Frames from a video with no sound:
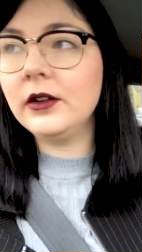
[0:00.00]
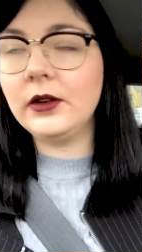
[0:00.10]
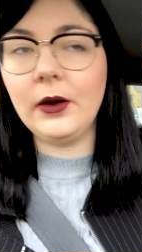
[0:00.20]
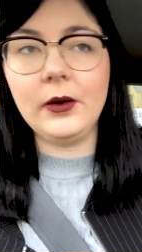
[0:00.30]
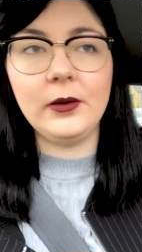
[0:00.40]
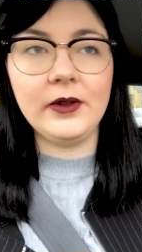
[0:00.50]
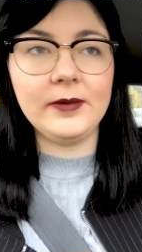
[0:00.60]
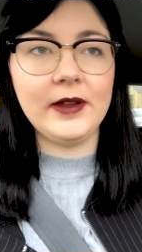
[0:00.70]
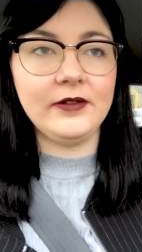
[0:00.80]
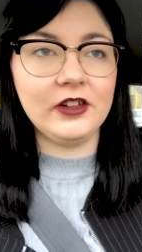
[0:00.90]
go
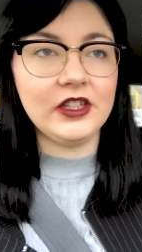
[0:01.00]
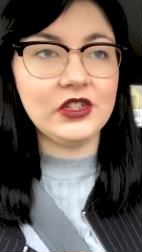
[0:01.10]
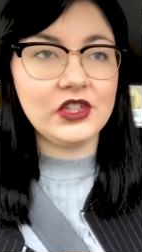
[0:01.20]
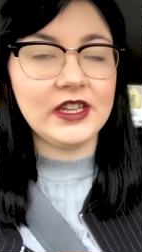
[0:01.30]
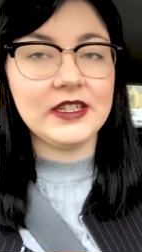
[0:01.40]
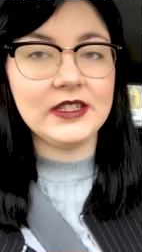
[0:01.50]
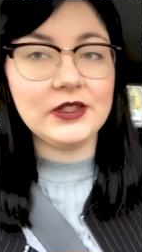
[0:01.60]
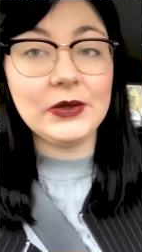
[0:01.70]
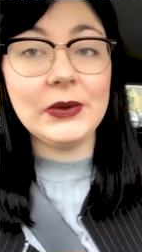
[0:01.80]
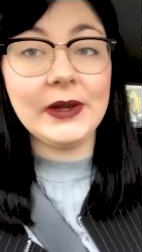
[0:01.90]
with my friend Jess
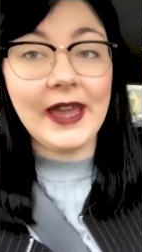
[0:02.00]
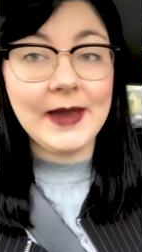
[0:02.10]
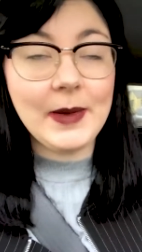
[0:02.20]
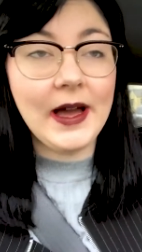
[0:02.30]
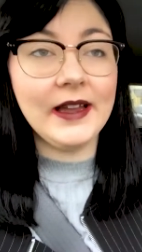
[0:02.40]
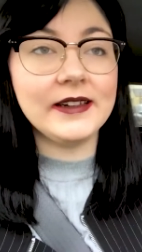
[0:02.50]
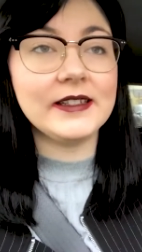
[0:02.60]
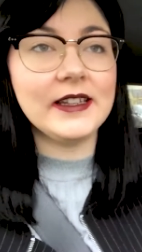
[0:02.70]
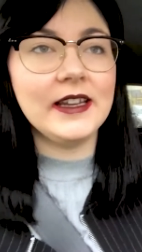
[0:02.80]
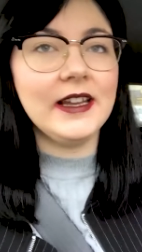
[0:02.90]
to
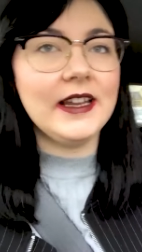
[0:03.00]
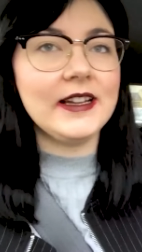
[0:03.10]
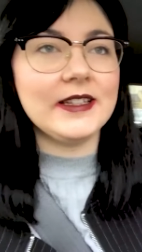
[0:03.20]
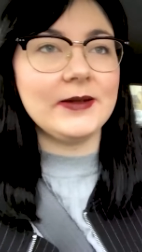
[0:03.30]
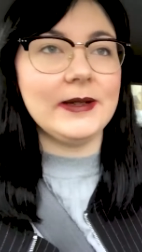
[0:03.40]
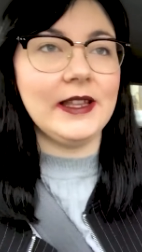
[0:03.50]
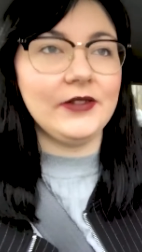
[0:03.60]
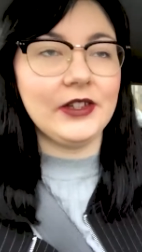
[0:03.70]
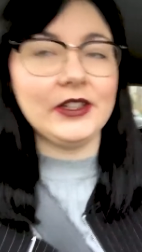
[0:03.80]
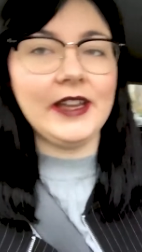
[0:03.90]
Kmart because we
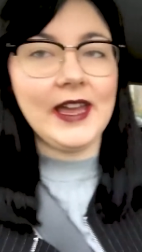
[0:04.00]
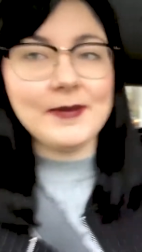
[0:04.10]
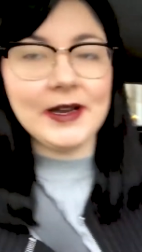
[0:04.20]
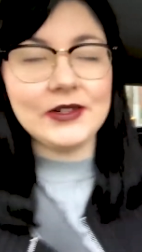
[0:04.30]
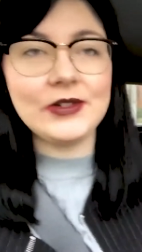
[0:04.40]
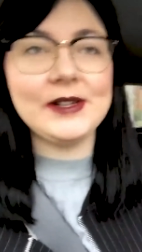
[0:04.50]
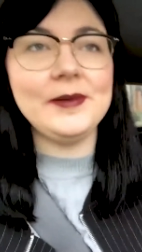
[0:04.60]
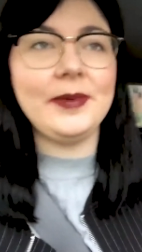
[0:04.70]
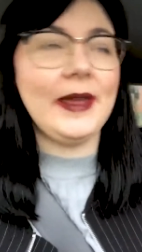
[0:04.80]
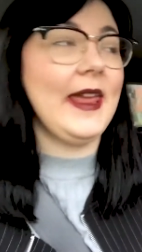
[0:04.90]
love a good Kmart
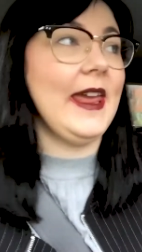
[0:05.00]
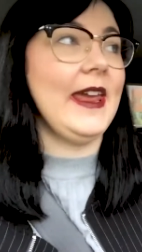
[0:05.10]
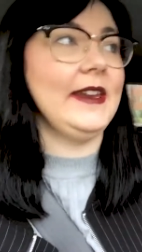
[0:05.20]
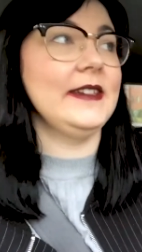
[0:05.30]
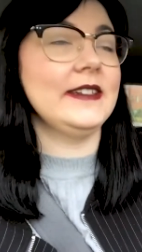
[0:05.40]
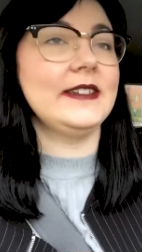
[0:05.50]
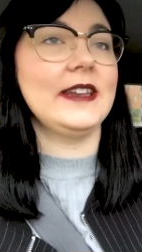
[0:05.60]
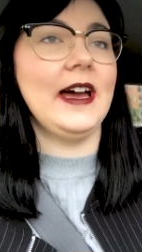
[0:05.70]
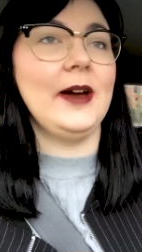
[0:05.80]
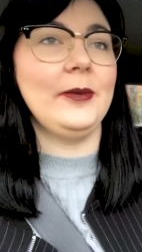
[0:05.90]
trip and
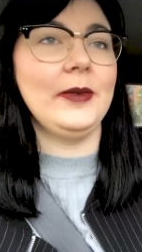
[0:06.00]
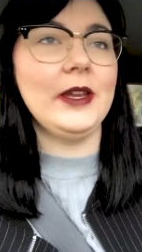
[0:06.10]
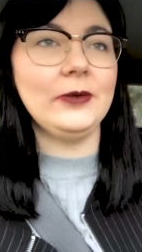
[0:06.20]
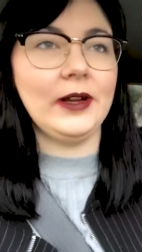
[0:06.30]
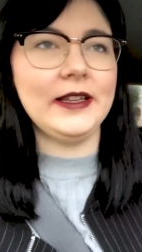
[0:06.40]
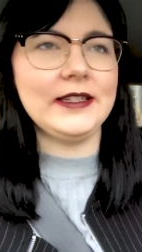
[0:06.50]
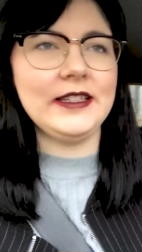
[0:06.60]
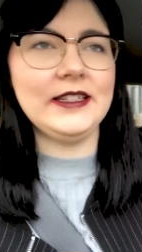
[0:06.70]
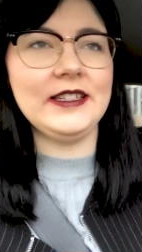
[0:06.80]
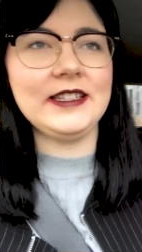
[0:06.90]
um, in
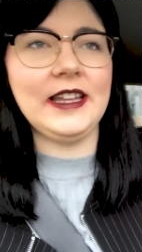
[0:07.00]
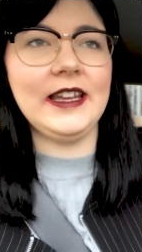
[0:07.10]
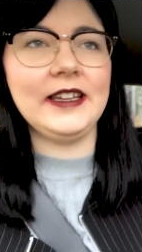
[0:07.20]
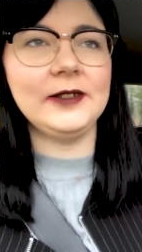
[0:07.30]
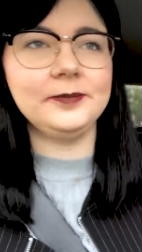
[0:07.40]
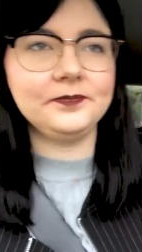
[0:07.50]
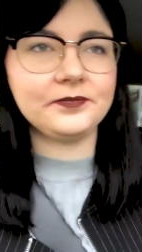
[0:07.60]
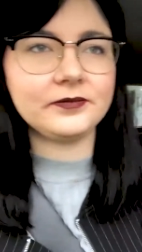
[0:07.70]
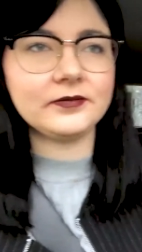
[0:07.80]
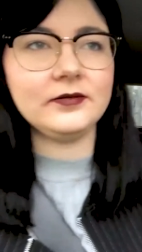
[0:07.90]
Wellington it's like
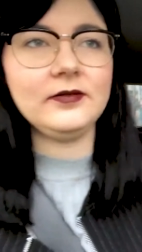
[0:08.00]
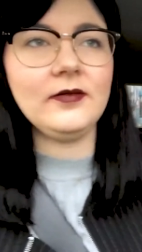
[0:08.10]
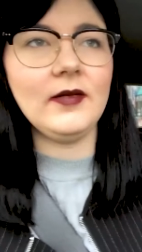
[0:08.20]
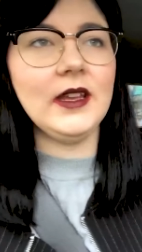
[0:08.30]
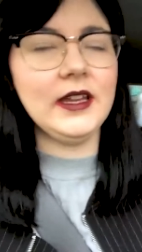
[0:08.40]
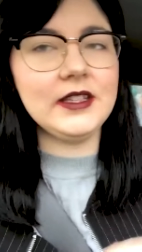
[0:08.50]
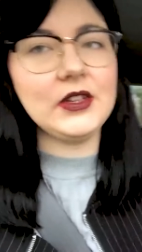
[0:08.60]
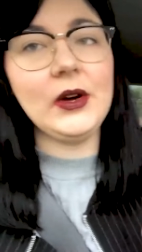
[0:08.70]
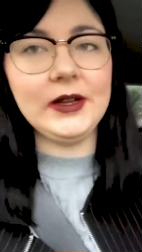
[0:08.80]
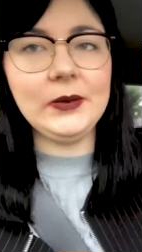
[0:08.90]
it's
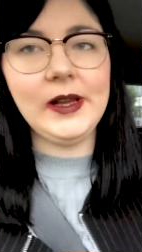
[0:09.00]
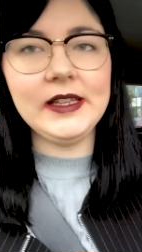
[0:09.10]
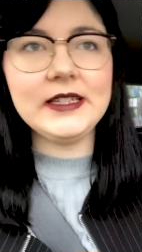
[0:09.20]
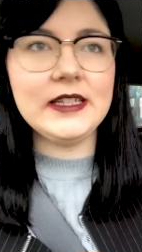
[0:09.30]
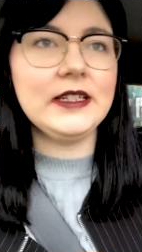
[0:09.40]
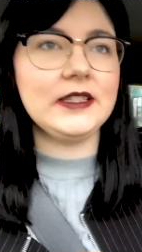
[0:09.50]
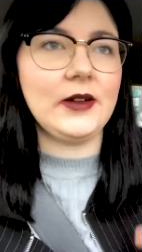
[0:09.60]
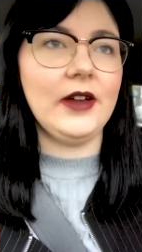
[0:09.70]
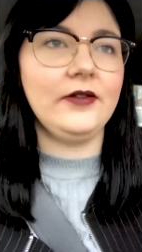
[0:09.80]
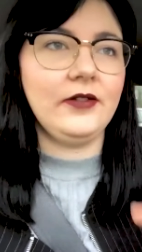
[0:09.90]
not in Wellington it's
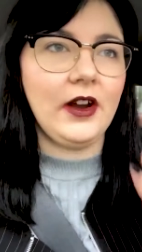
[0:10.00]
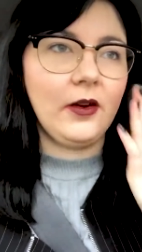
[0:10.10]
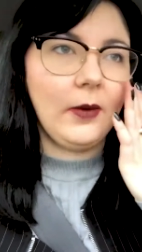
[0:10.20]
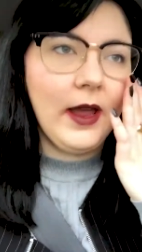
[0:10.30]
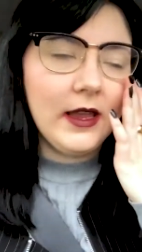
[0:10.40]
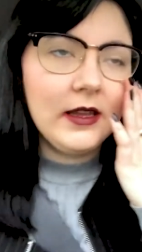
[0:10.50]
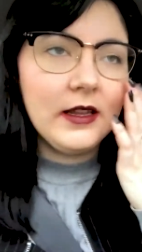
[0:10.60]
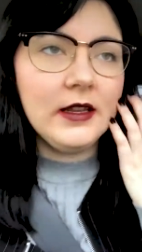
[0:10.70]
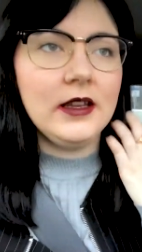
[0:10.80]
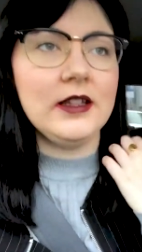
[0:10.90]
quite far away
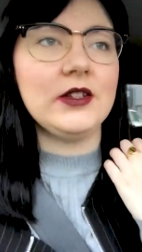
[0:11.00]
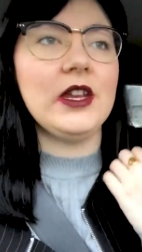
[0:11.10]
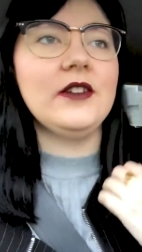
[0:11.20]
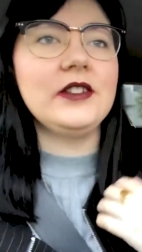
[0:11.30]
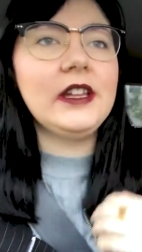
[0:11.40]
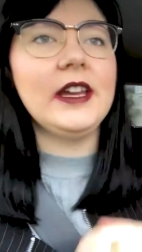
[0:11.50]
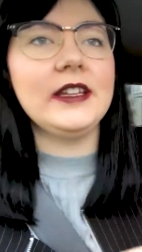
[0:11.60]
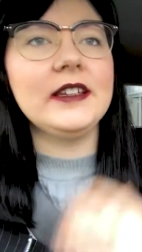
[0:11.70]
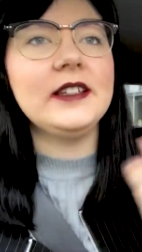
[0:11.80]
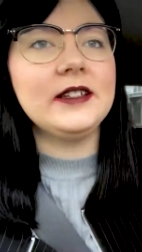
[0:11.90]
so you have to
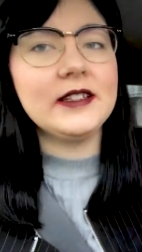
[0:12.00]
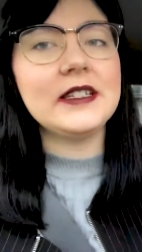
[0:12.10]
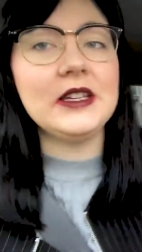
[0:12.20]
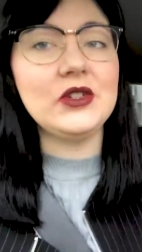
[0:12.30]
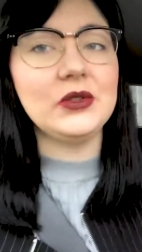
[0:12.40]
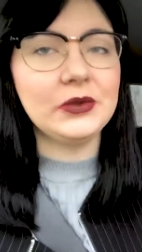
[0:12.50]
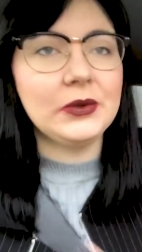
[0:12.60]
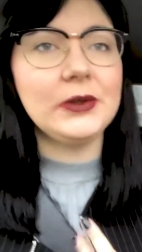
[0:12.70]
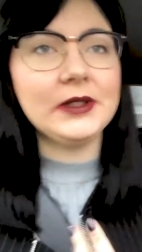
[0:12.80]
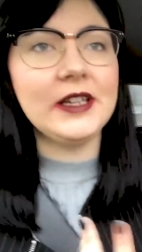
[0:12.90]
like schedule
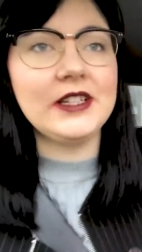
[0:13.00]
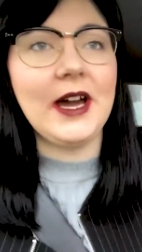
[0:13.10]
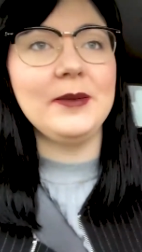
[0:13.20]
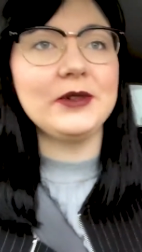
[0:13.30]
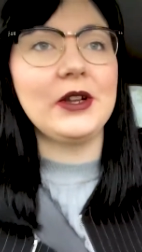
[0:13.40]
a time